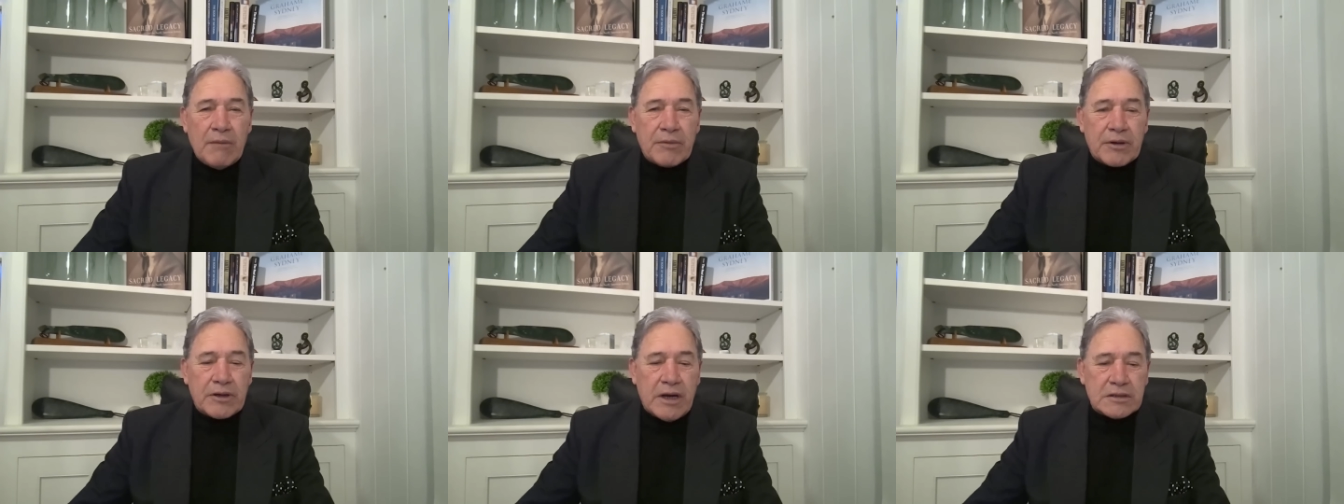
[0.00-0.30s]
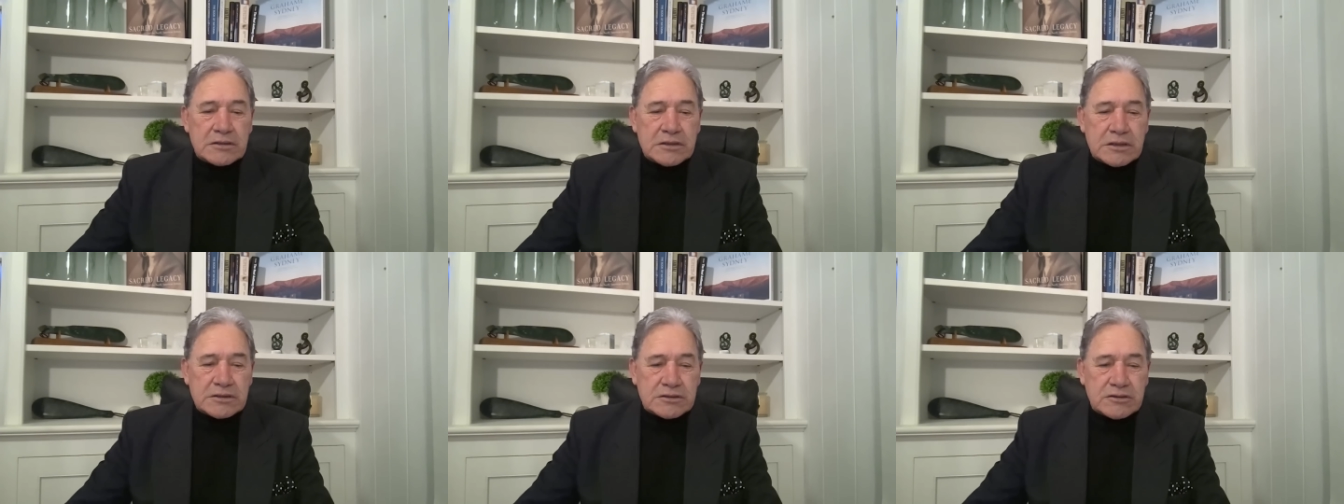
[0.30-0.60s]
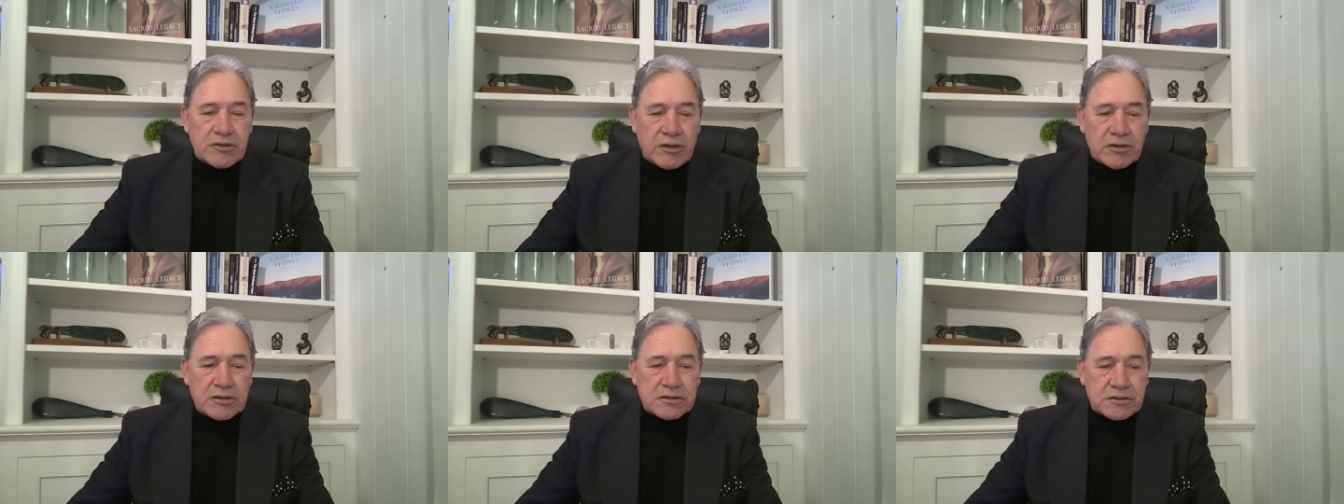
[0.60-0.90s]
But I was
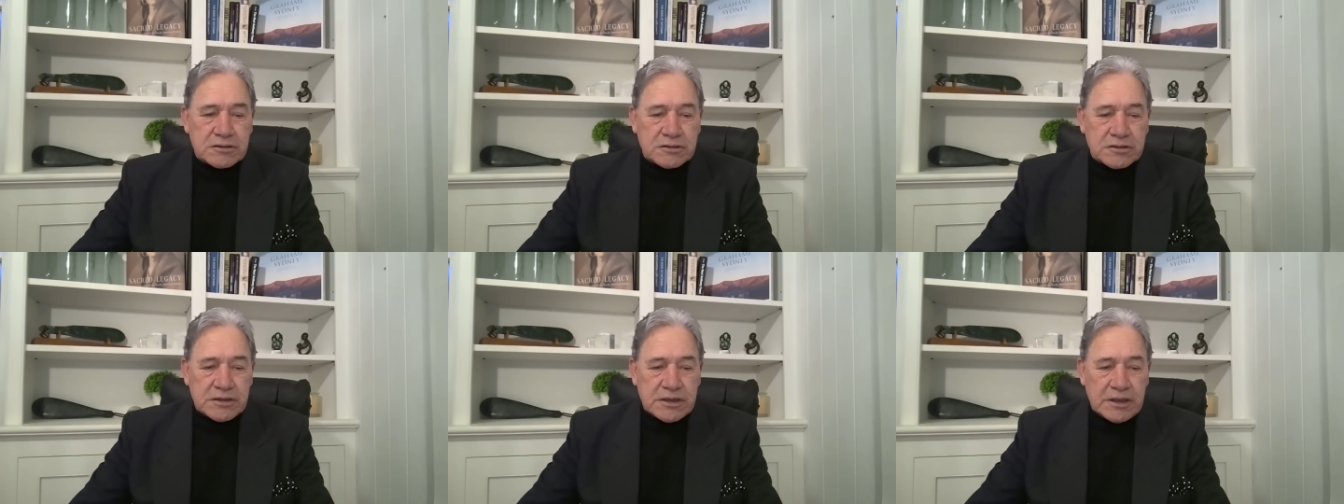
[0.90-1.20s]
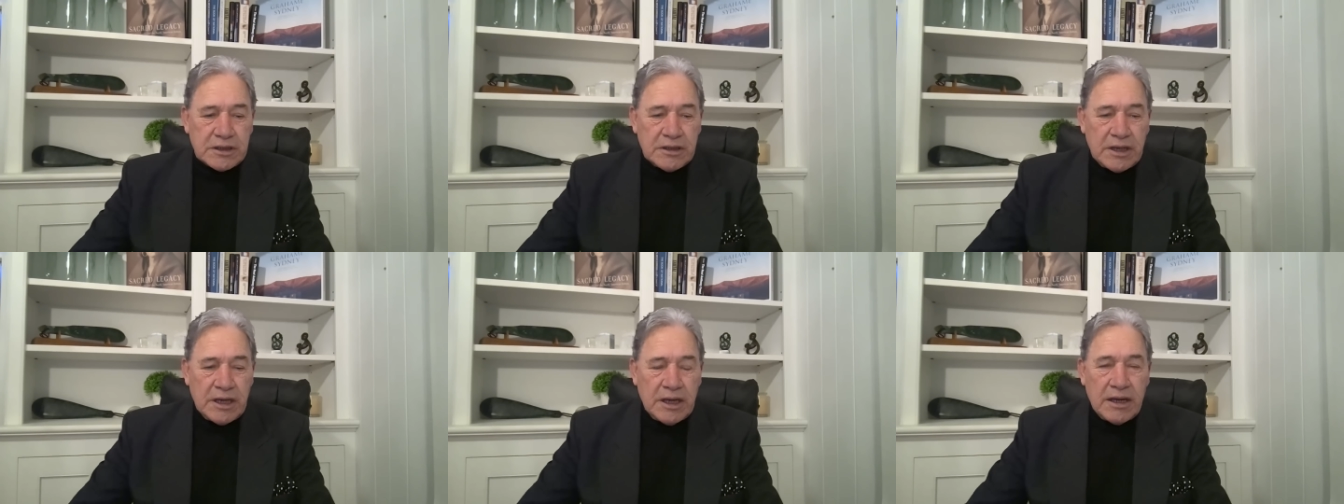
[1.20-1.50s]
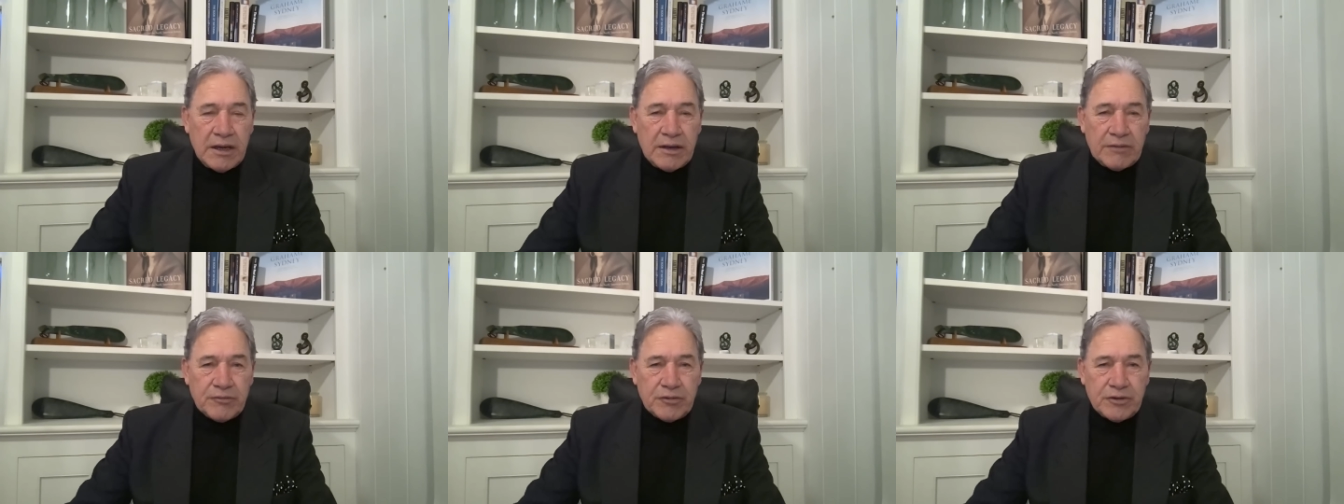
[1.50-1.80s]
astonished to see,
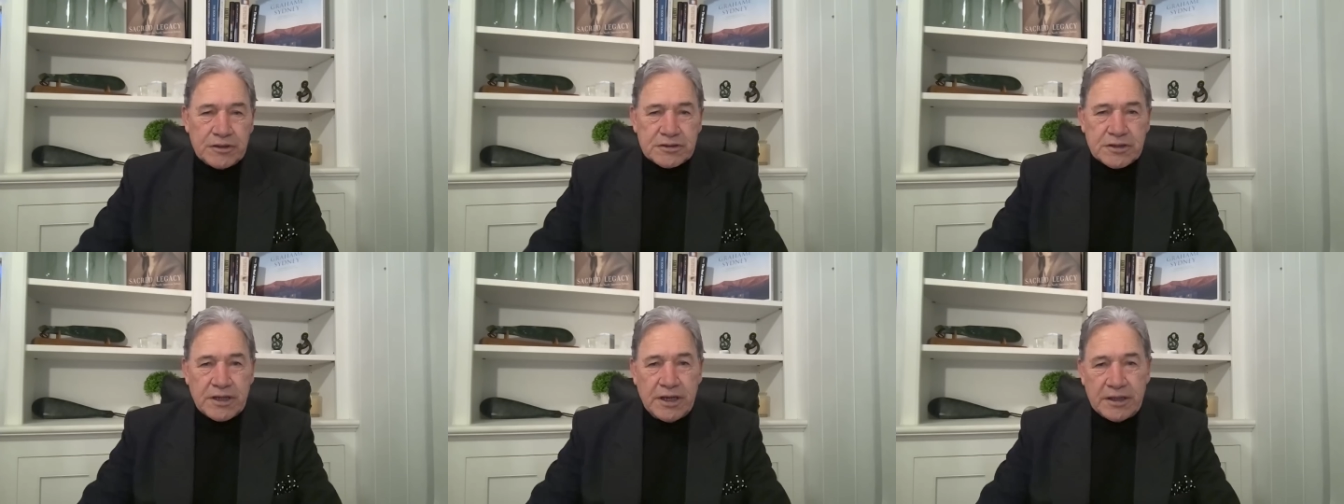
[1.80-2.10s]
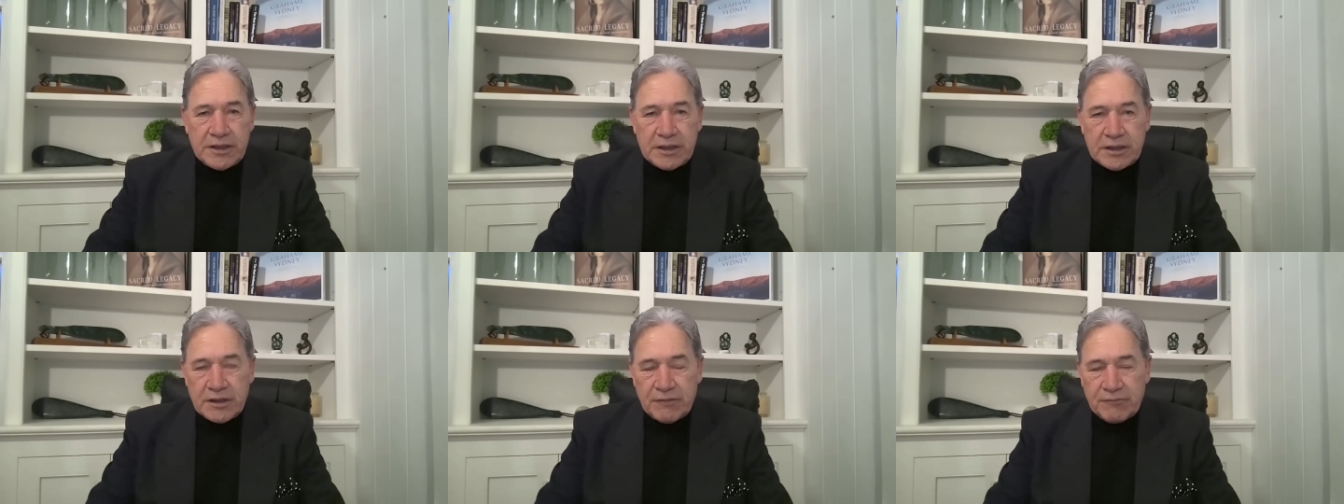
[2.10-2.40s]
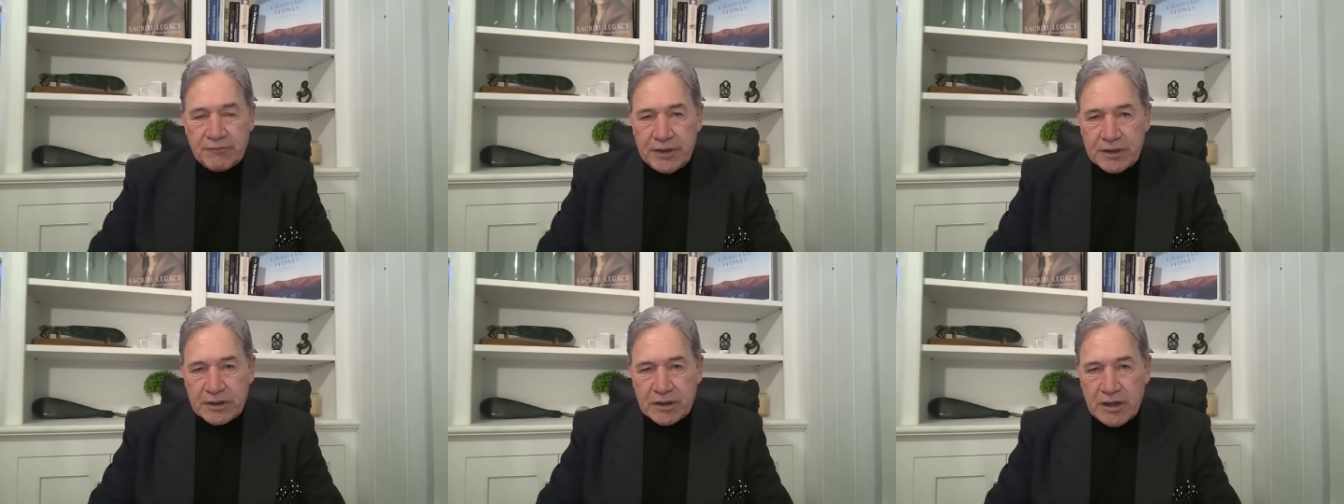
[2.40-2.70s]
when you say getting
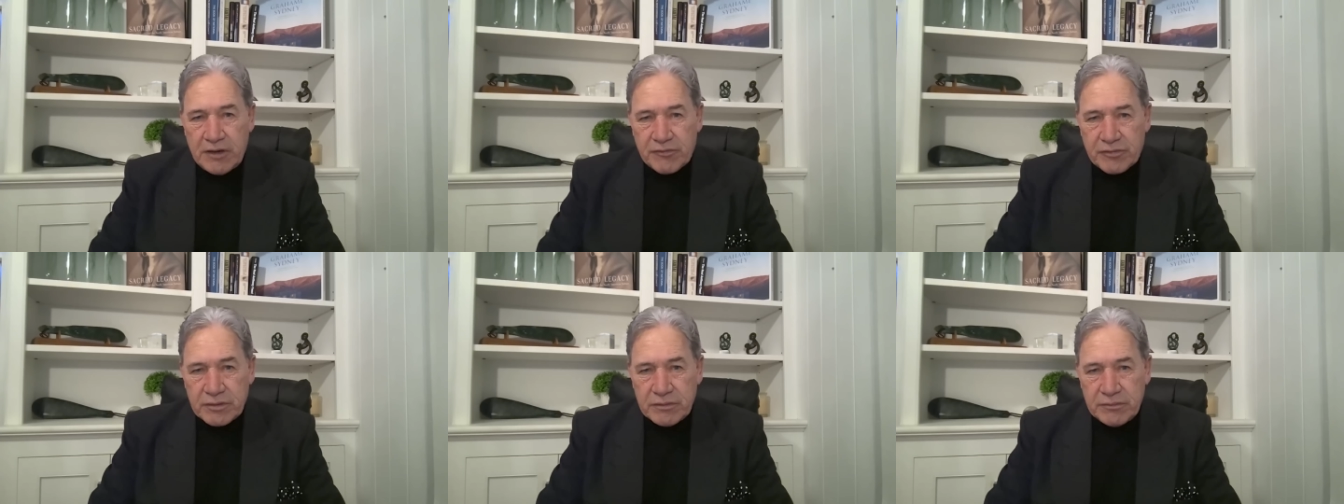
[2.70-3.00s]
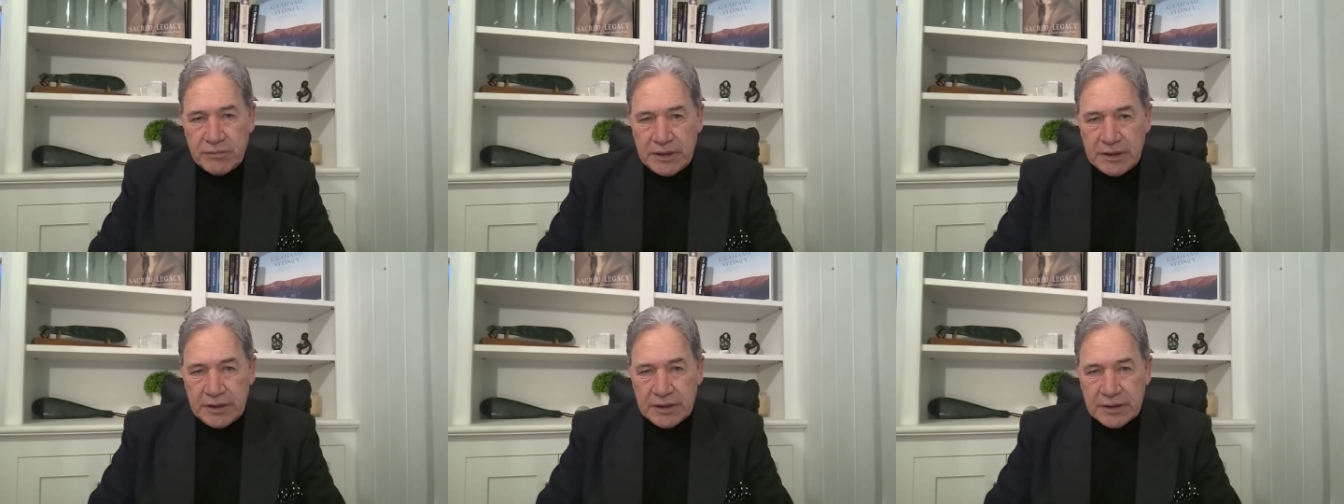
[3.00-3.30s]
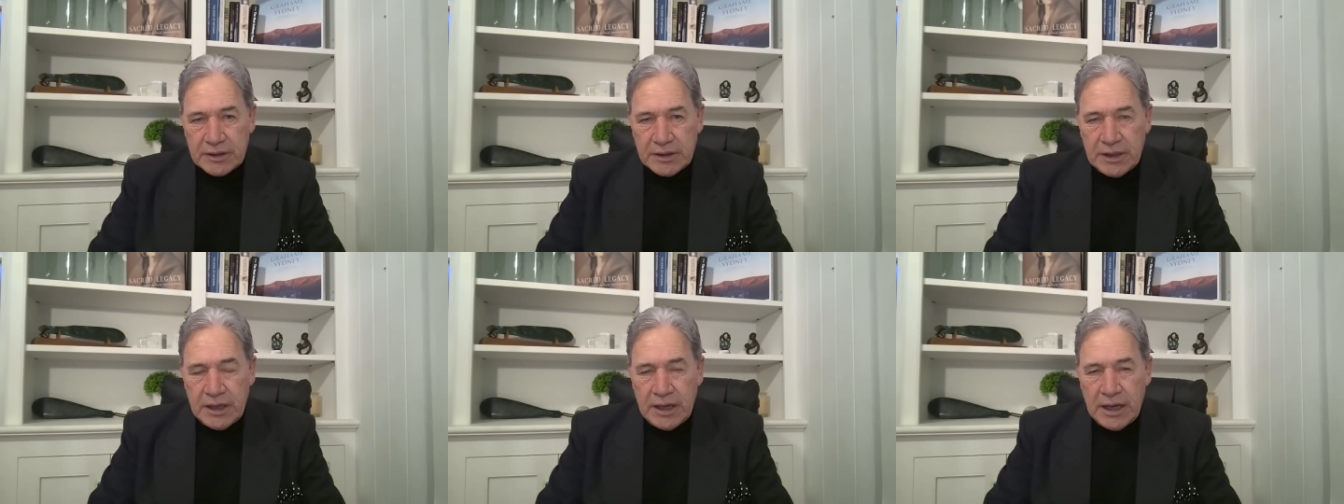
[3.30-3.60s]
a fair go for the
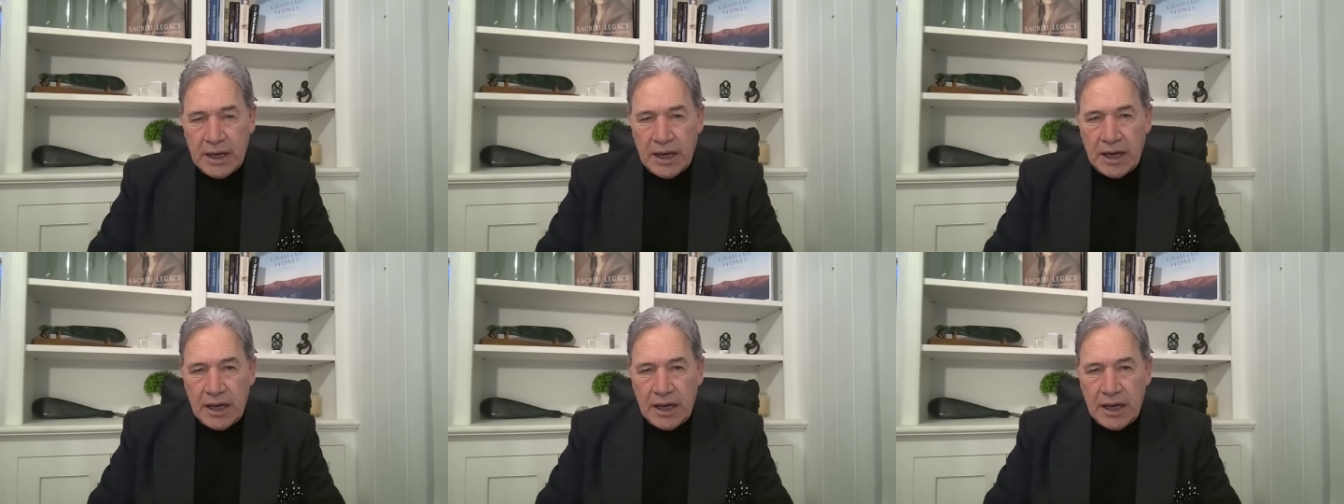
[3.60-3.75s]
media,